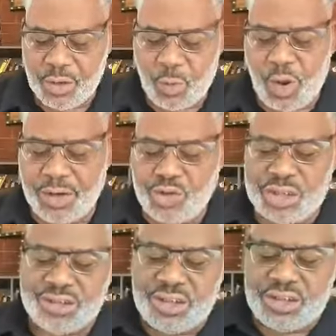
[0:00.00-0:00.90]
weren't
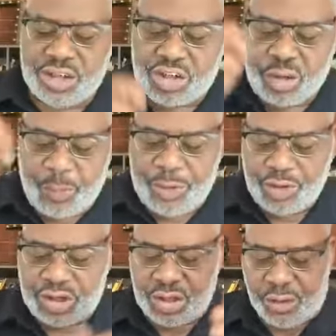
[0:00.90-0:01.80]
just the
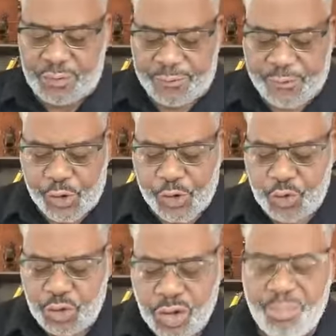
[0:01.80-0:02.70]
distribution of the food,